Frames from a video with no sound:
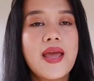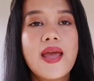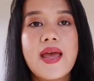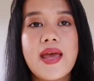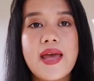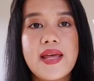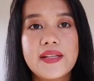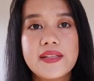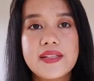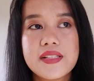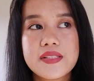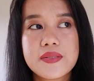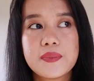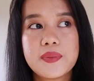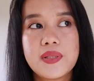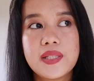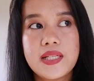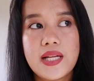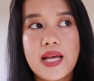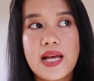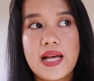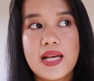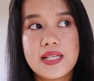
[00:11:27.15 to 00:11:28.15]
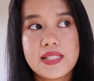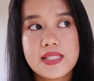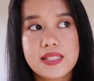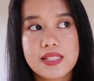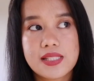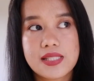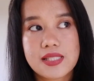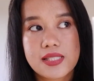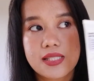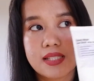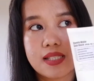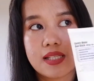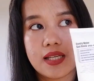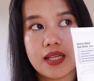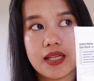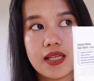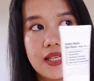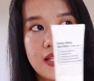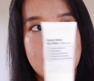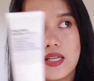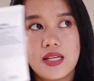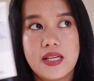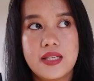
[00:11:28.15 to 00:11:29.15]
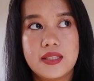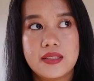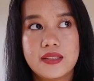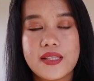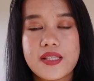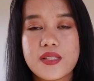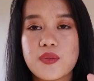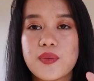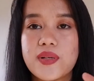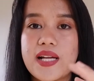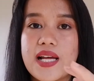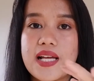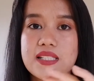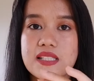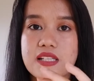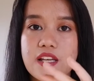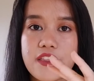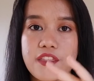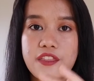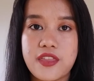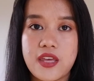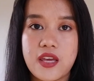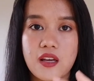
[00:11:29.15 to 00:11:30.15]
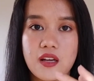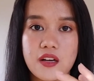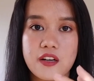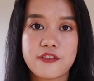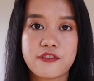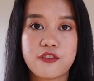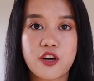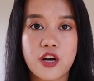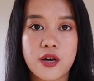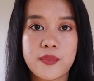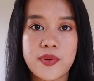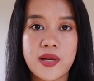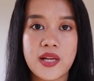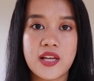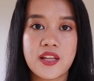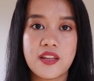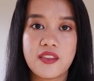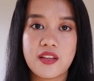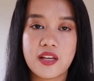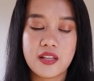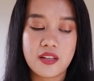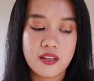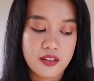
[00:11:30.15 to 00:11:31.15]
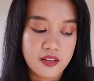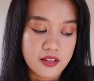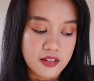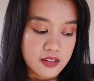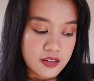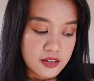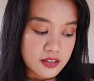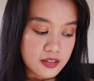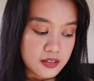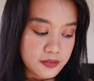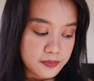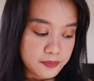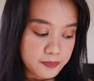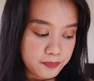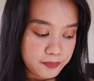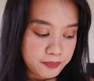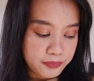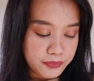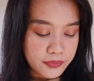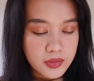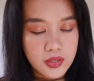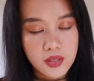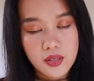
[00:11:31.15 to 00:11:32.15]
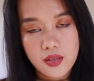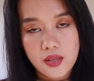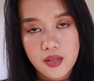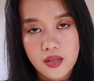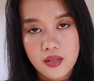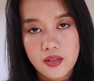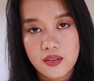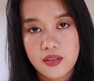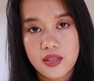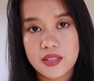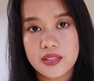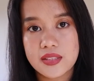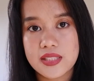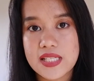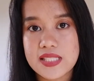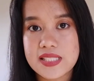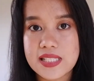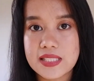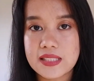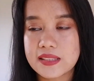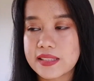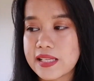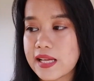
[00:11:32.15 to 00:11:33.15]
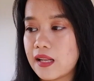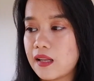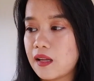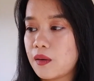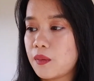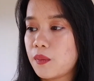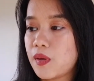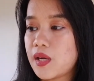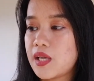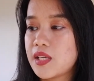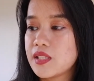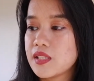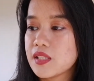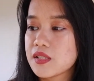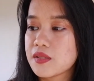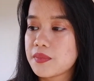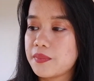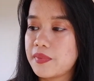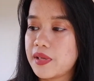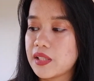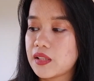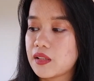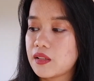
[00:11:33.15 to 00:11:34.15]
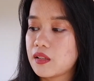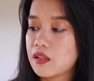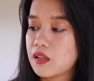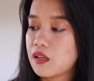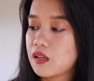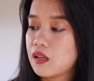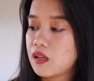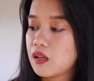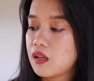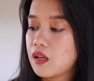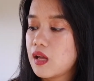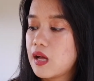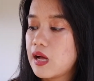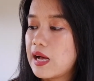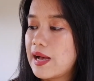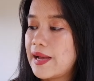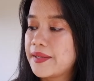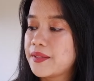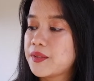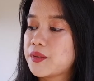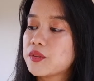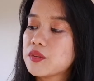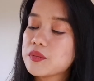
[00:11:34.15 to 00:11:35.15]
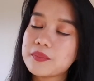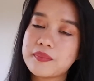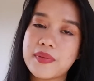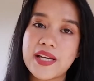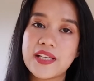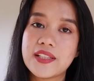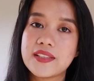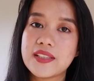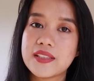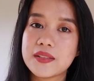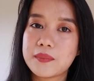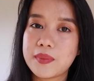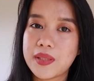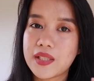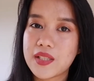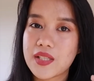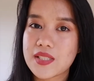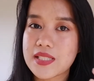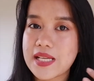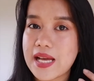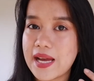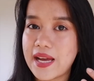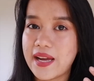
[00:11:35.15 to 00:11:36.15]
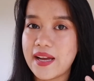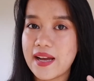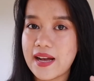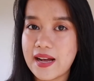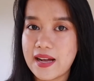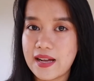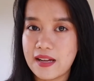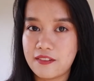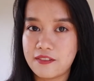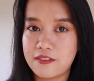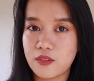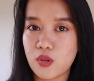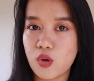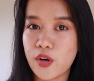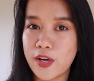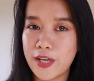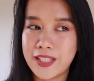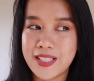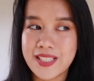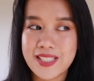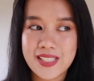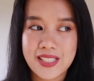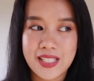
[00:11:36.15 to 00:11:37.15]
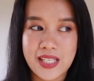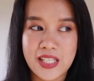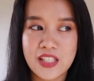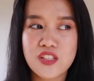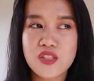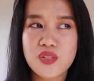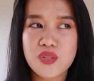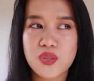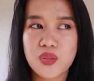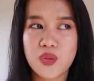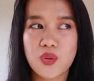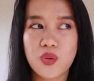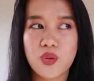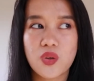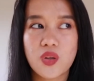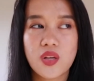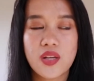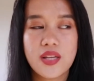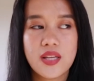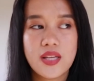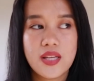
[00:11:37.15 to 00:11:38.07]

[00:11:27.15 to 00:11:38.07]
And this one has a thicker formula than the Centella ones, but I don't mind that because I have oily skin, so